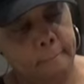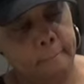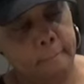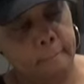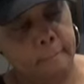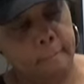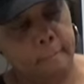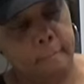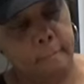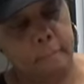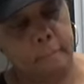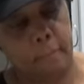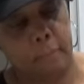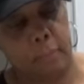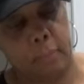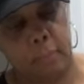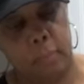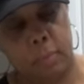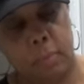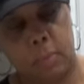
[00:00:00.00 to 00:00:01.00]

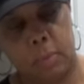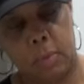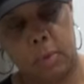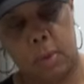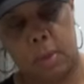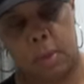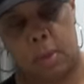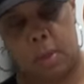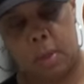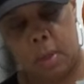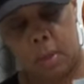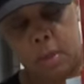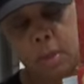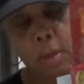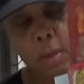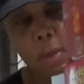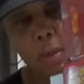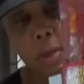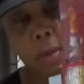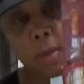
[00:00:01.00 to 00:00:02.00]

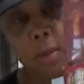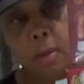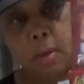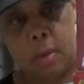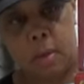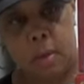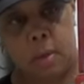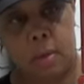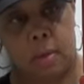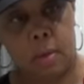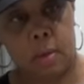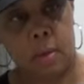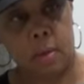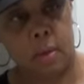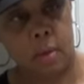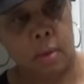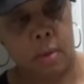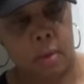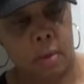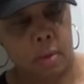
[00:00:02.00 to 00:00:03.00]

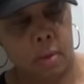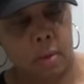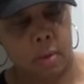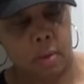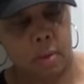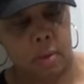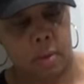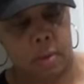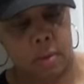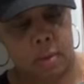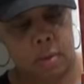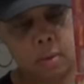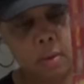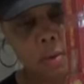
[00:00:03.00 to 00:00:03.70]
(no one is talking)